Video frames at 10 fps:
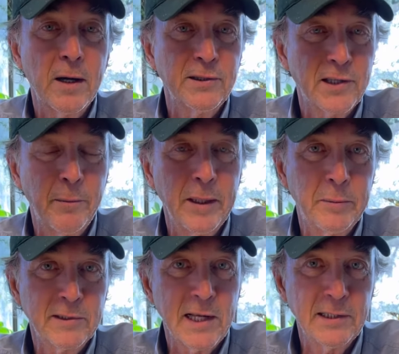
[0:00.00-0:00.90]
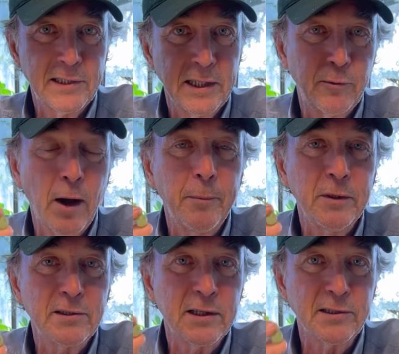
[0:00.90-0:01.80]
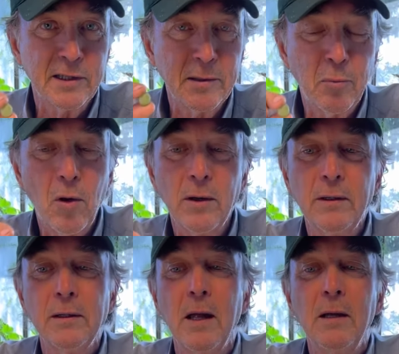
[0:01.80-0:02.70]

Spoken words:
and some people say seed ripeness isn't important.